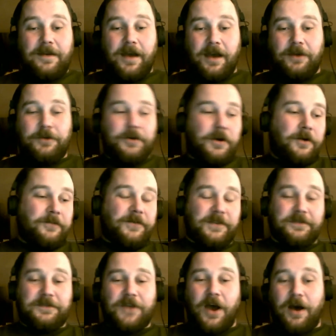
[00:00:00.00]
I don't know
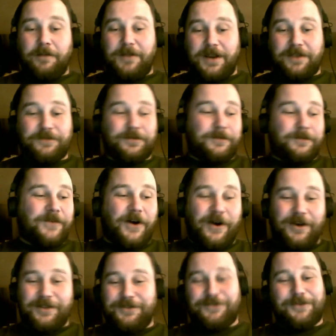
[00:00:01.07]
if it's Dominic's or
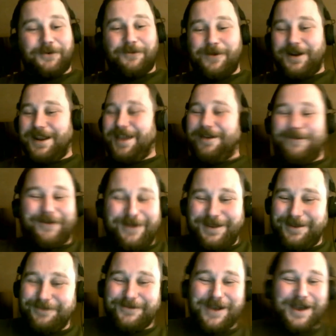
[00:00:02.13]
Vaughn's or
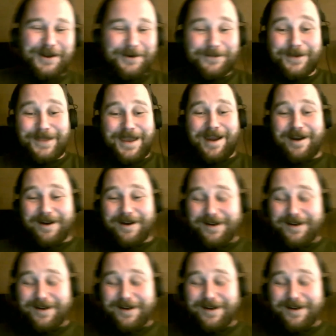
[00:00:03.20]
whatever you've got over there.